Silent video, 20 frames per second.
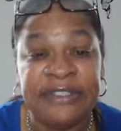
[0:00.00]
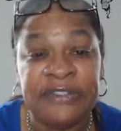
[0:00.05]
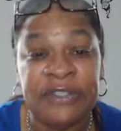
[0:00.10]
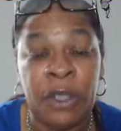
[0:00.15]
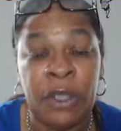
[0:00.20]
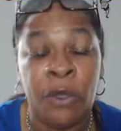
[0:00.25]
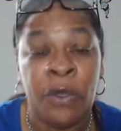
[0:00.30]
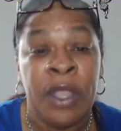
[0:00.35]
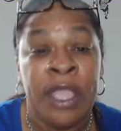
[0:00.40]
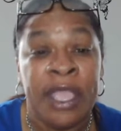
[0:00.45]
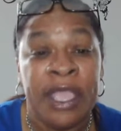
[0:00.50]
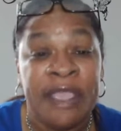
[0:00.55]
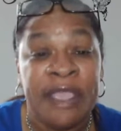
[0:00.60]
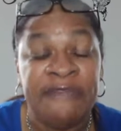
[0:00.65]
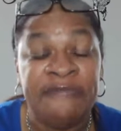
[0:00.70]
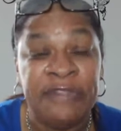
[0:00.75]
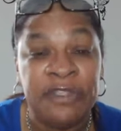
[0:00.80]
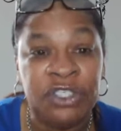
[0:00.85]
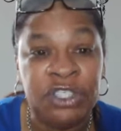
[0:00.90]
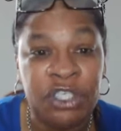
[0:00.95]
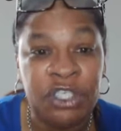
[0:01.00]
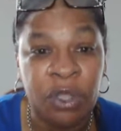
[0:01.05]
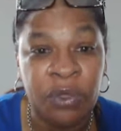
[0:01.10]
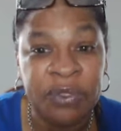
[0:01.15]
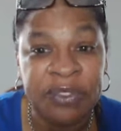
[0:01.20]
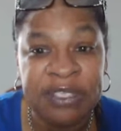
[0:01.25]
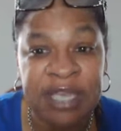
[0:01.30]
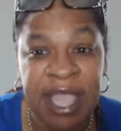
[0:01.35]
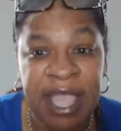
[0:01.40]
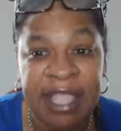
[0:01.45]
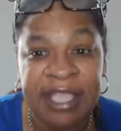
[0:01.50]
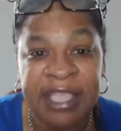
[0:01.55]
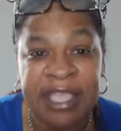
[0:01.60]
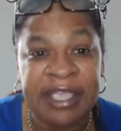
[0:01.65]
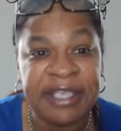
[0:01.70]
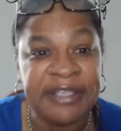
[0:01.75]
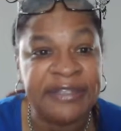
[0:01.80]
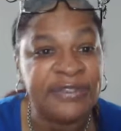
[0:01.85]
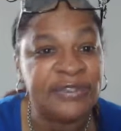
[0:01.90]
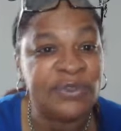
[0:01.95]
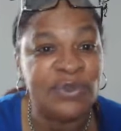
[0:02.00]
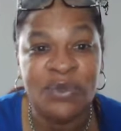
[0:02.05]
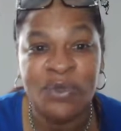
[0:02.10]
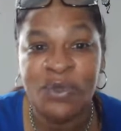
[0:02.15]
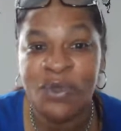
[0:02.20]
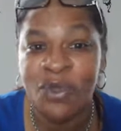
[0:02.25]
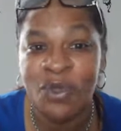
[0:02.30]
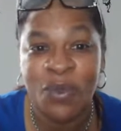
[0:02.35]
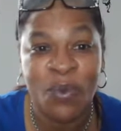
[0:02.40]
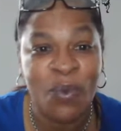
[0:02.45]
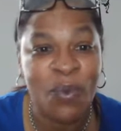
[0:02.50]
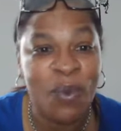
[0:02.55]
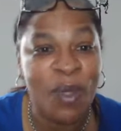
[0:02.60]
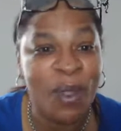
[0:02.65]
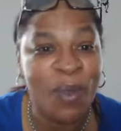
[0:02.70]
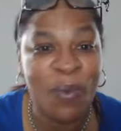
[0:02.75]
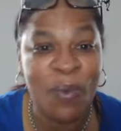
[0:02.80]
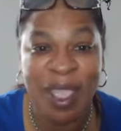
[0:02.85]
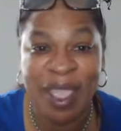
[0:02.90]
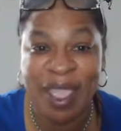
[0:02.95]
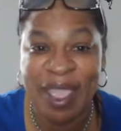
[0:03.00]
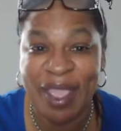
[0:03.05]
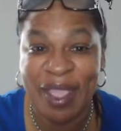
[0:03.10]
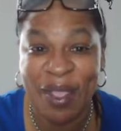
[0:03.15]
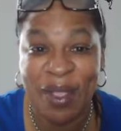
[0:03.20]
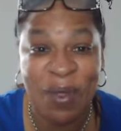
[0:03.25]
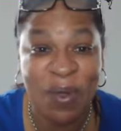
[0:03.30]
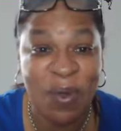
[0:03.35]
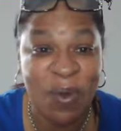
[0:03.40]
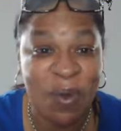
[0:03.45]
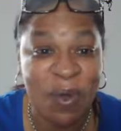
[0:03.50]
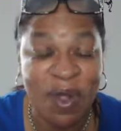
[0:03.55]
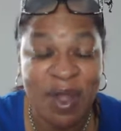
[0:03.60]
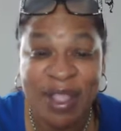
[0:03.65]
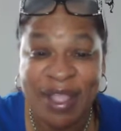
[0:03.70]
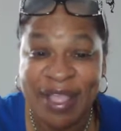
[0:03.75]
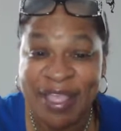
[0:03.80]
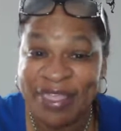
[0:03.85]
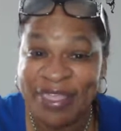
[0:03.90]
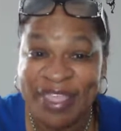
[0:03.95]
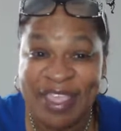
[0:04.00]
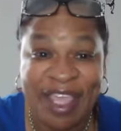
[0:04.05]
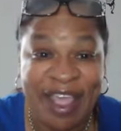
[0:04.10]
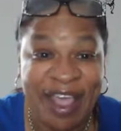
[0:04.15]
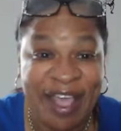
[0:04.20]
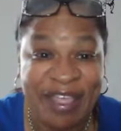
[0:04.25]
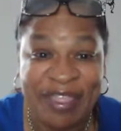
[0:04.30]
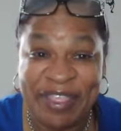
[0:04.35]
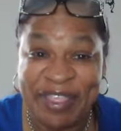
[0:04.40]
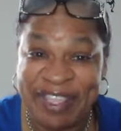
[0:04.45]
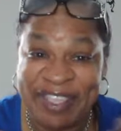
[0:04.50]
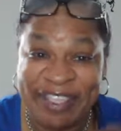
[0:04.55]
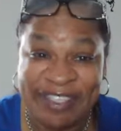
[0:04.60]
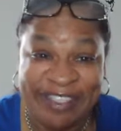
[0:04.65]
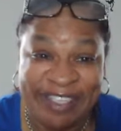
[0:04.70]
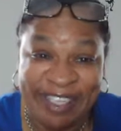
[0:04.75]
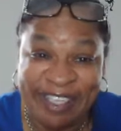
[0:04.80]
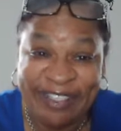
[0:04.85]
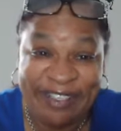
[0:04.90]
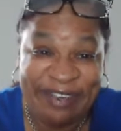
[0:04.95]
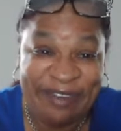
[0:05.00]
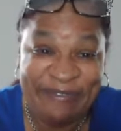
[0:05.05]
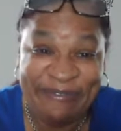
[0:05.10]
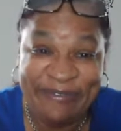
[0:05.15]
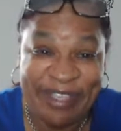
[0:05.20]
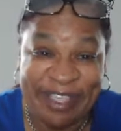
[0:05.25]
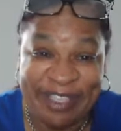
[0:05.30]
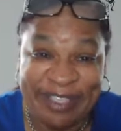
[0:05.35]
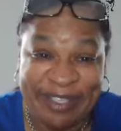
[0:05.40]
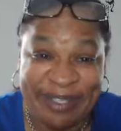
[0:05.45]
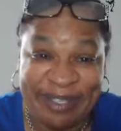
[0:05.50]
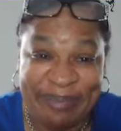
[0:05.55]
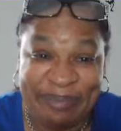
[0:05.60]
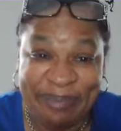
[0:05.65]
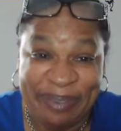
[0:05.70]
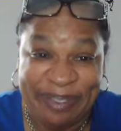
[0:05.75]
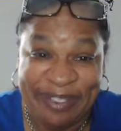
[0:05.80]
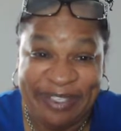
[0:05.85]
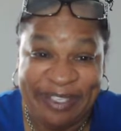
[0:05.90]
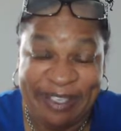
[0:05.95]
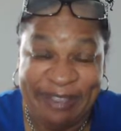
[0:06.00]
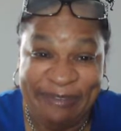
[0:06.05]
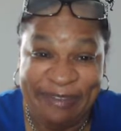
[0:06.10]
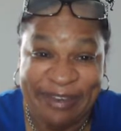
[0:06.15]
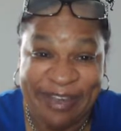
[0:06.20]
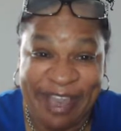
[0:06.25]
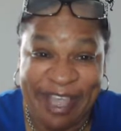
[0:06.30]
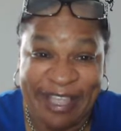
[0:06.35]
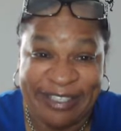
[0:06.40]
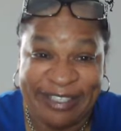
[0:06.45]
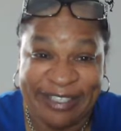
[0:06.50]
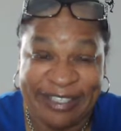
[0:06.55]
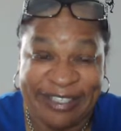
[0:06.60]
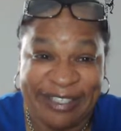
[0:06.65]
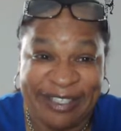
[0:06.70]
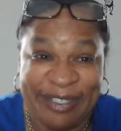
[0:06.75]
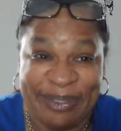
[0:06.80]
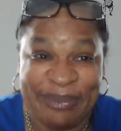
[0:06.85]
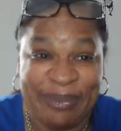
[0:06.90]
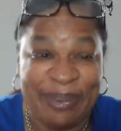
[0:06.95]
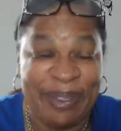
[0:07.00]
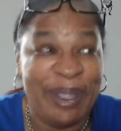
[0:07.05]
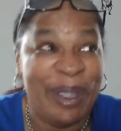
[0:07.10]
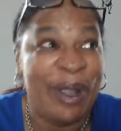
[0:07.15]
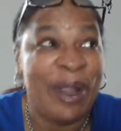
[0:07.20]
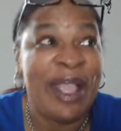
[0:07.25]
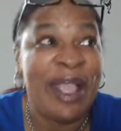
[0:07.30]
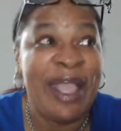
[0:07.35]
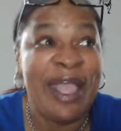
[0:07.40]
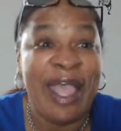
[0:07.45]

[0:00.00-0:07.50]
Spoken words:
So if the show is not canceled one way or the other, it doesn't affect Mz.Teavalocity, sweetheart.